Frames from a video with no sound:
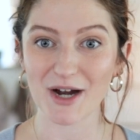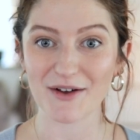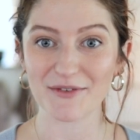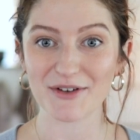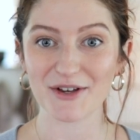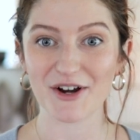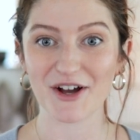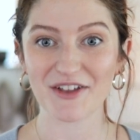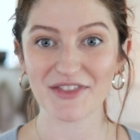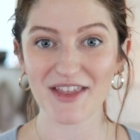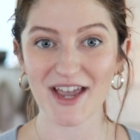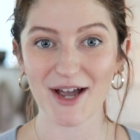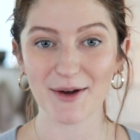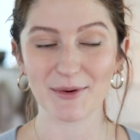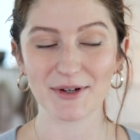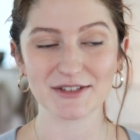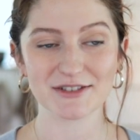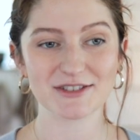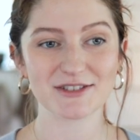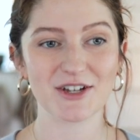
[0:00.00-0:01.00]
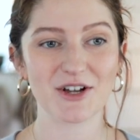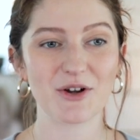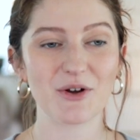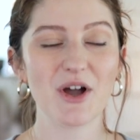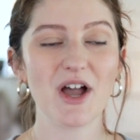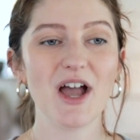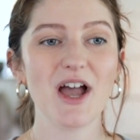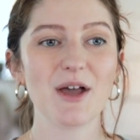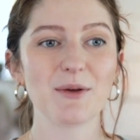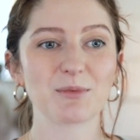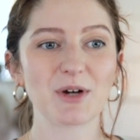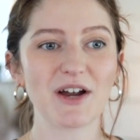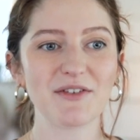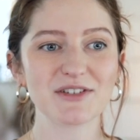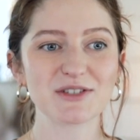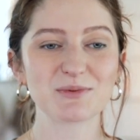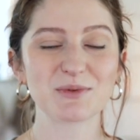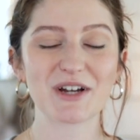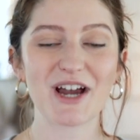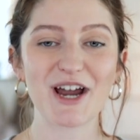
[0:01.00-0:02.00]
profit on that one. So profits were